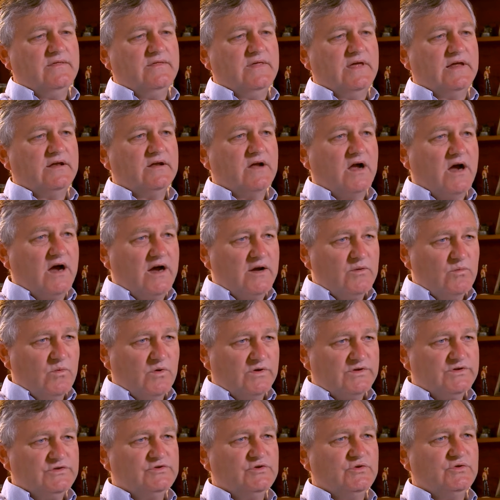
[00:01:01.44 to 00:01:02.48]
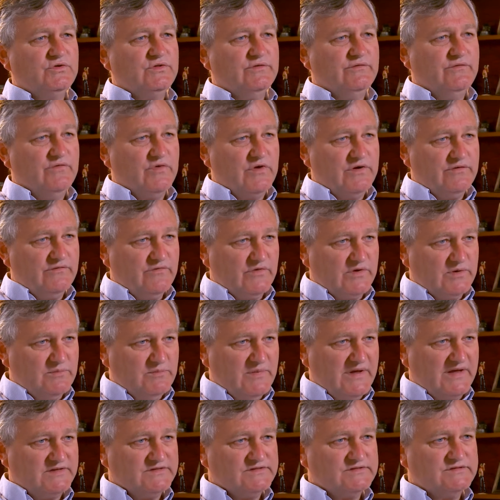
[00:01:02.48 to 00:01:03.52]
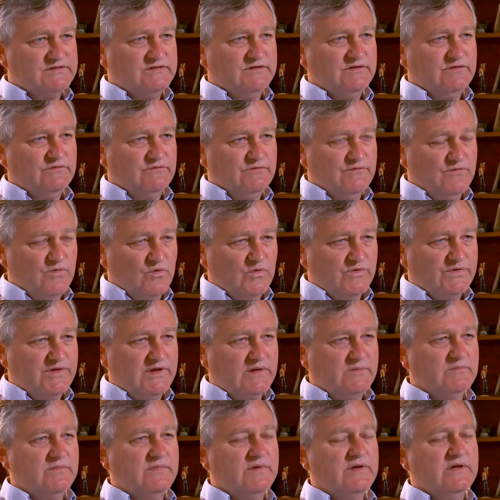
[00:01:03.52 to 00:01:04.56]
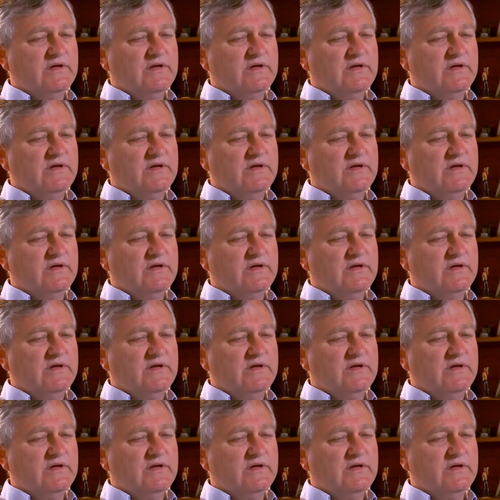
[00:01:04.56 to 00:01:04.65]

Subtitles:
that I want to do the very, very best for them,